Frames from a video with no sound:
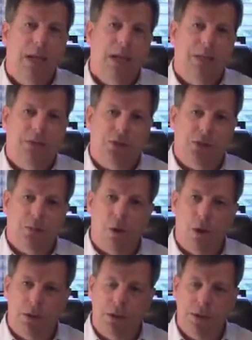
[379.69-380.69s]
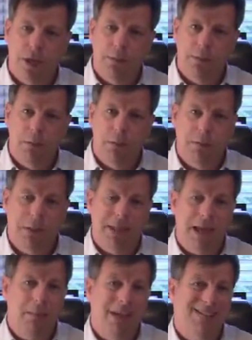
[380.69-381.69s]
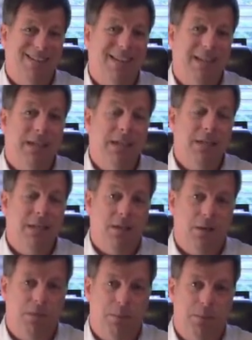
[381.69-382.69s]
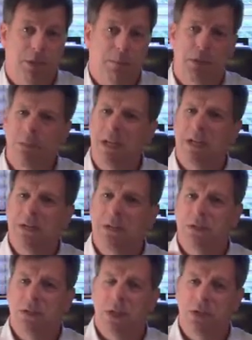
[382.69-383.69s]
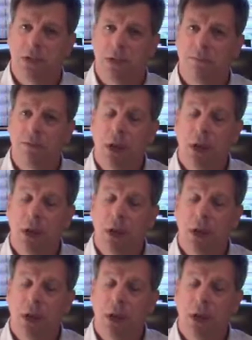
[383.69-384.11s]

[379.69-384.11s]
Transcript: It's a smaller time commitment. That makes it easier for people to make a decision,